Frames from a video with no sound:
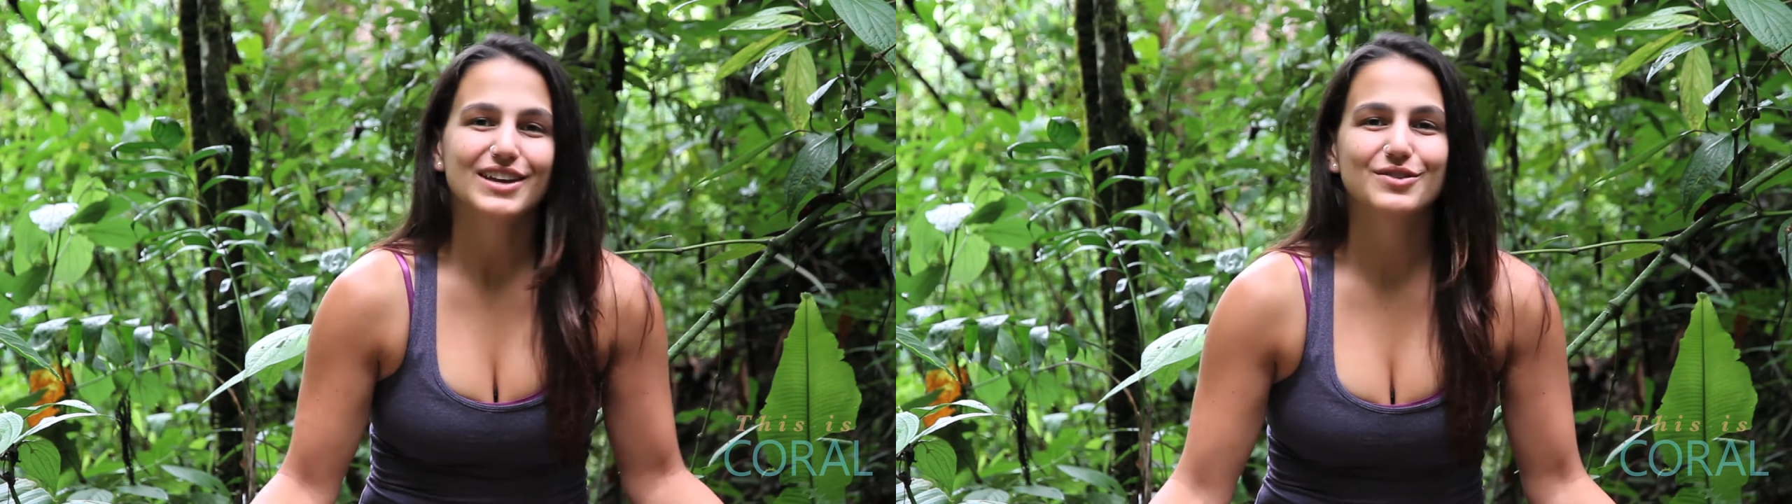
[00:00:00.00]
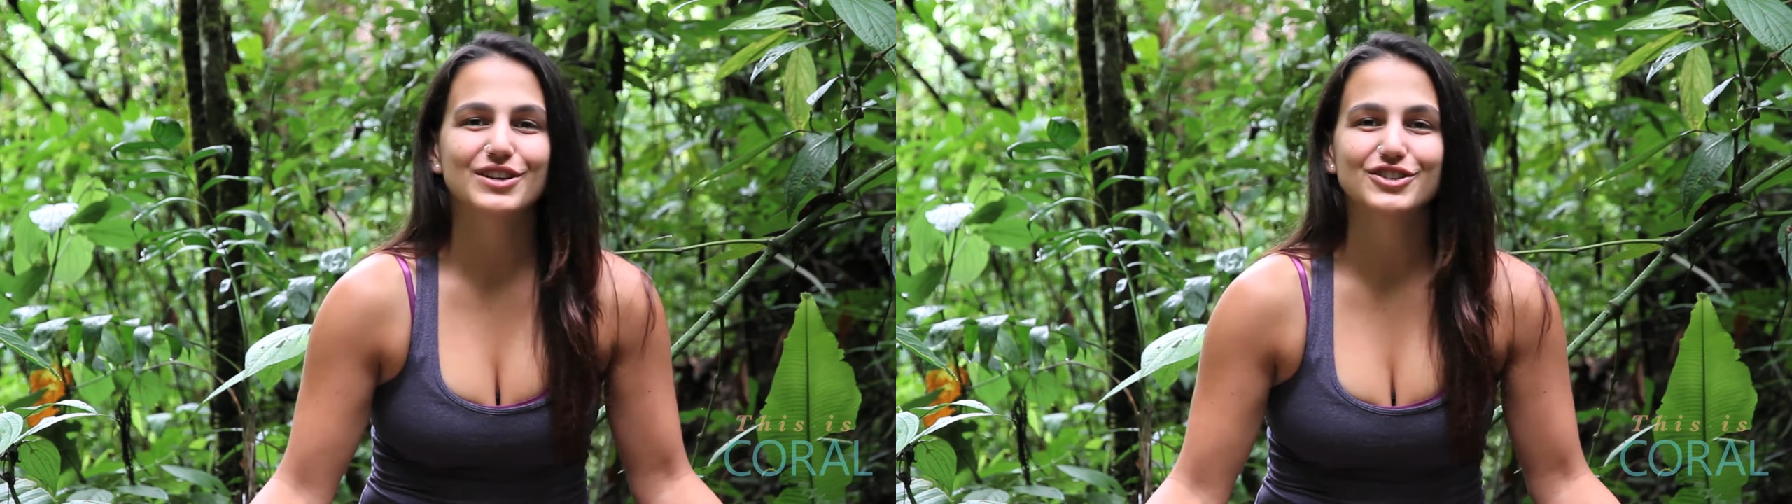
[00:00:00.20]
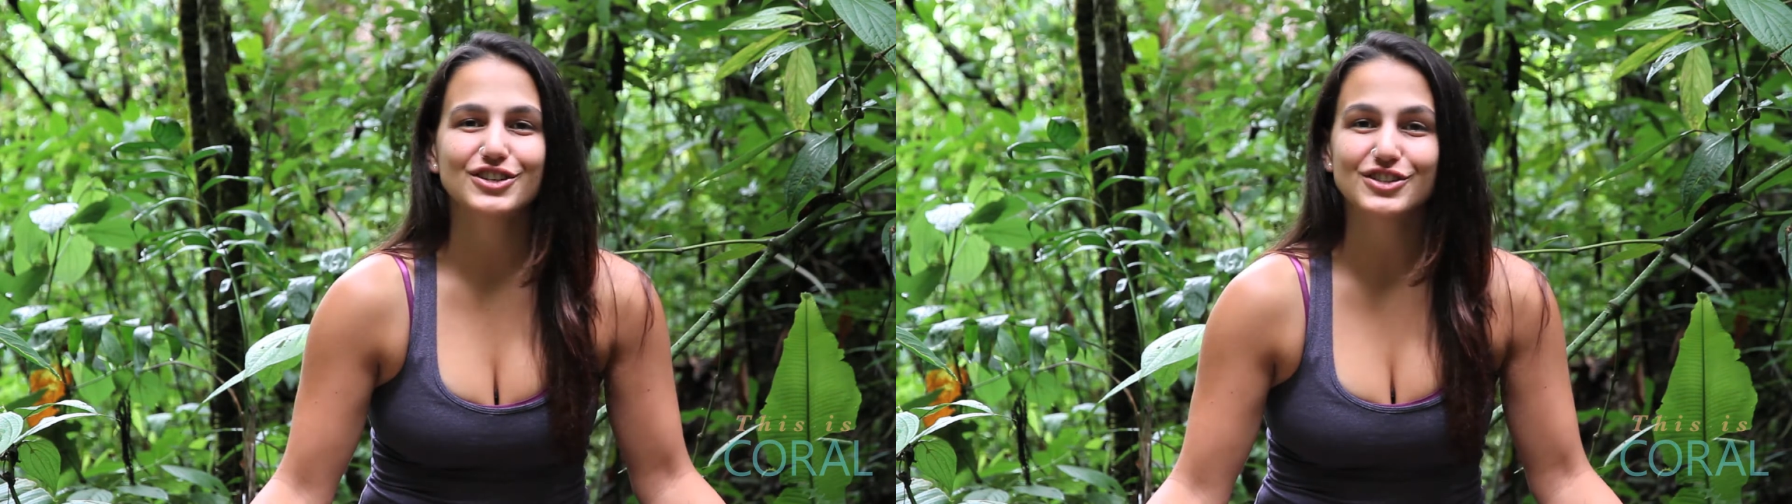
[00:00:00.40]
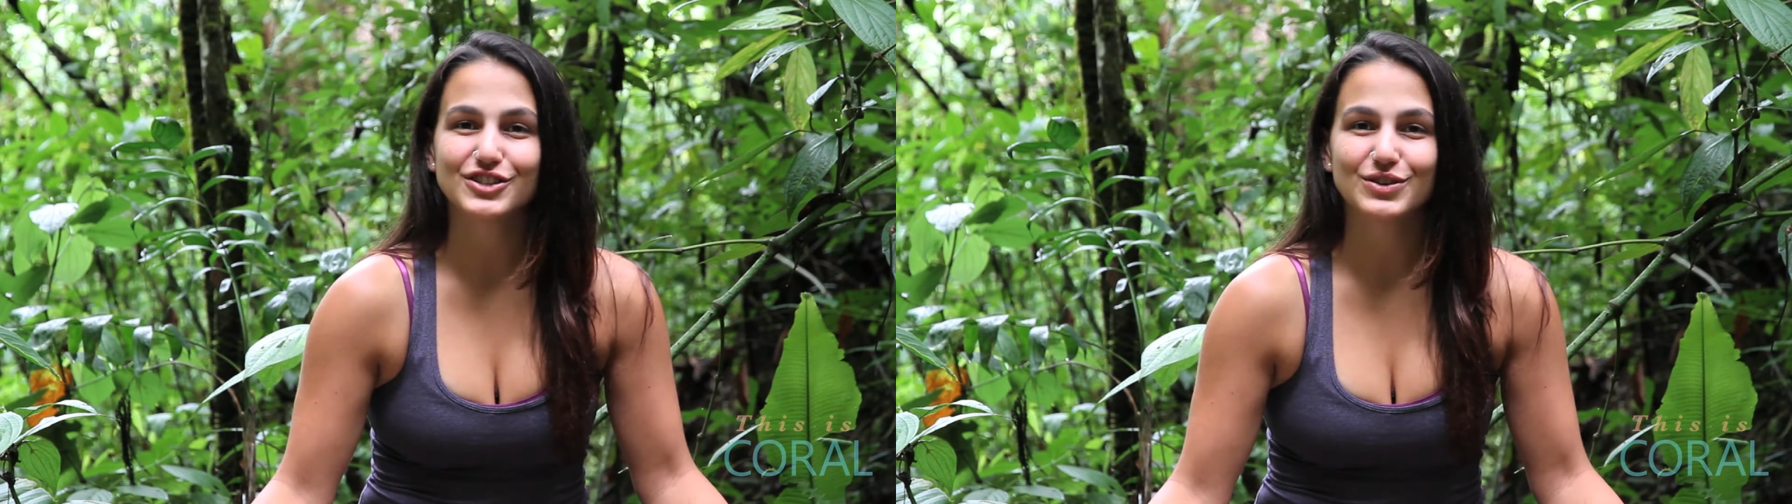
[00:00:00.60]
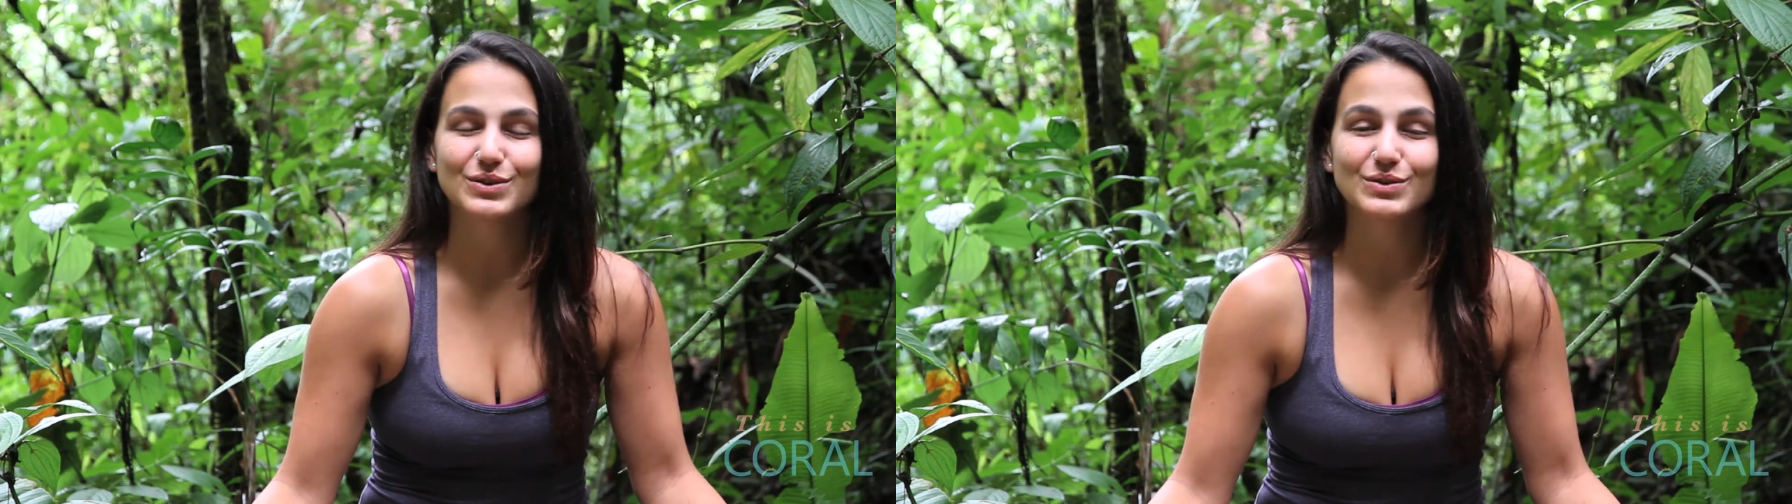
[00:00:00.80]
You can
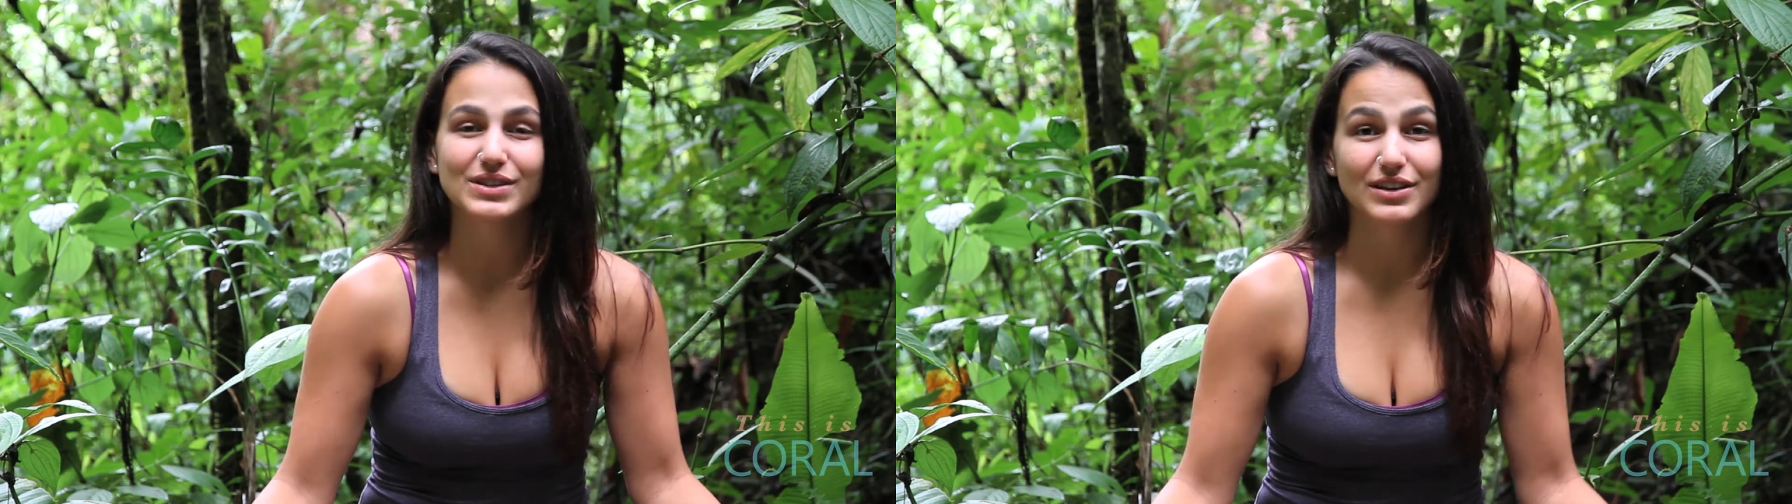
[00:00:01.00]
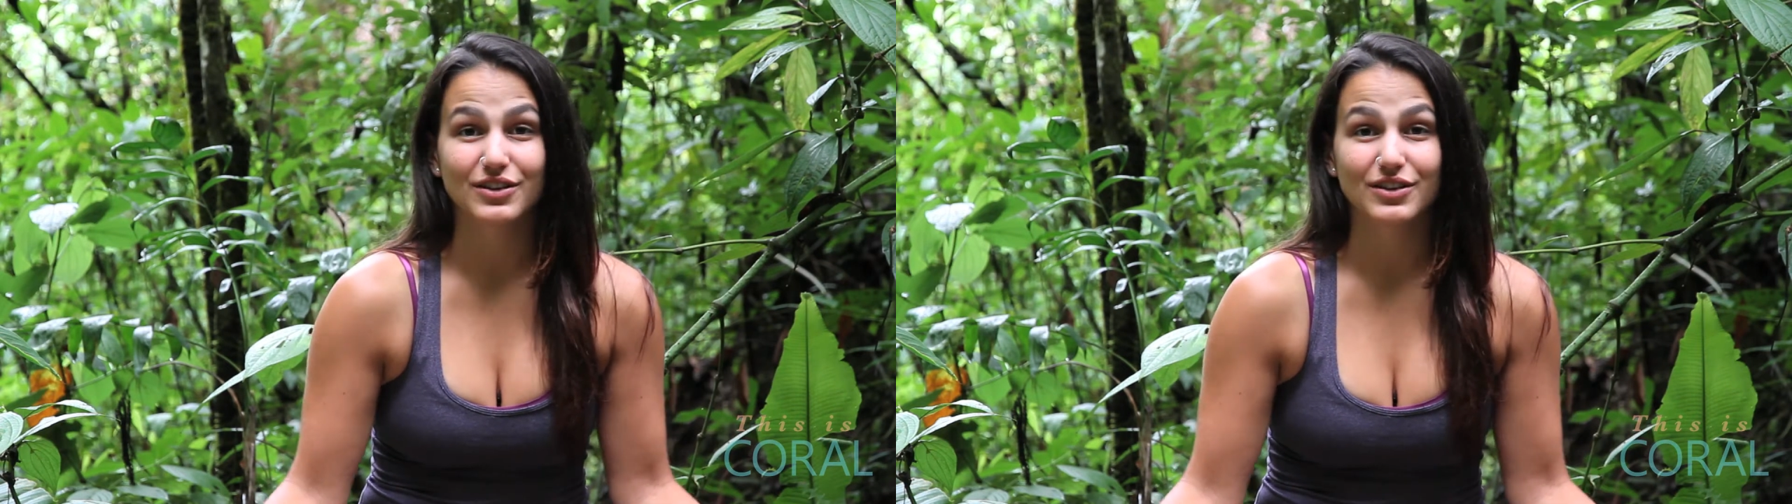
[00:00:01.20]
just use